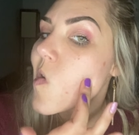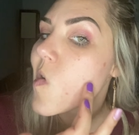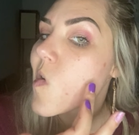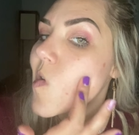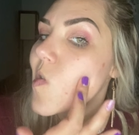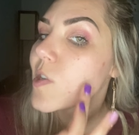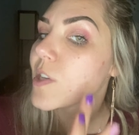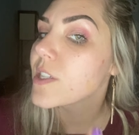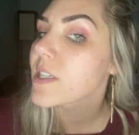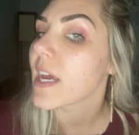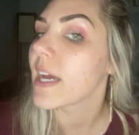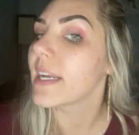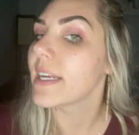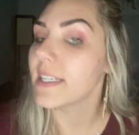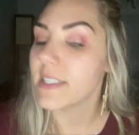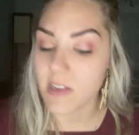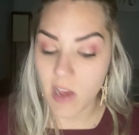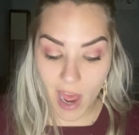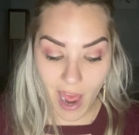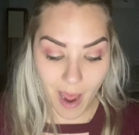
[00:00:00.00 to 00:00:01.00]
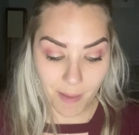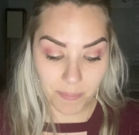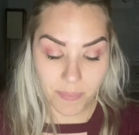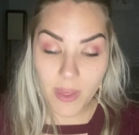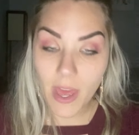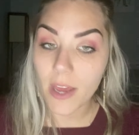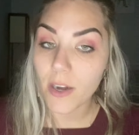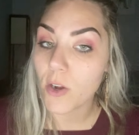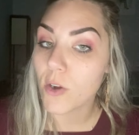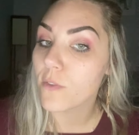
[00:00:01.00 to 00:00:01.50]
and just kind of tap
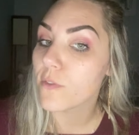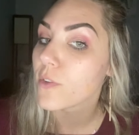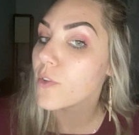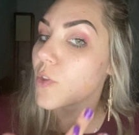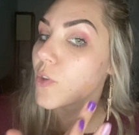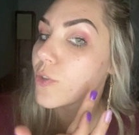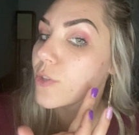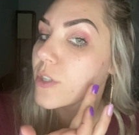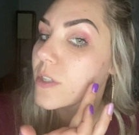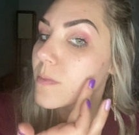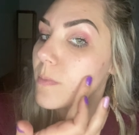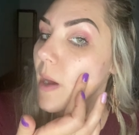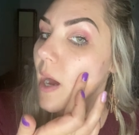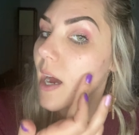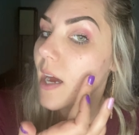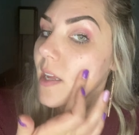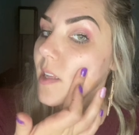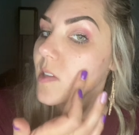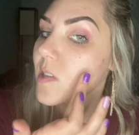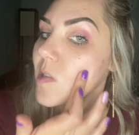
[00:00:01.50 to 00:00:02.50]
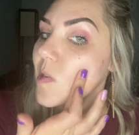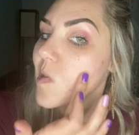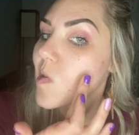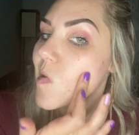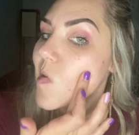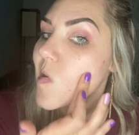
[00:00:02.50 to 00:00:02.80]
that over those spots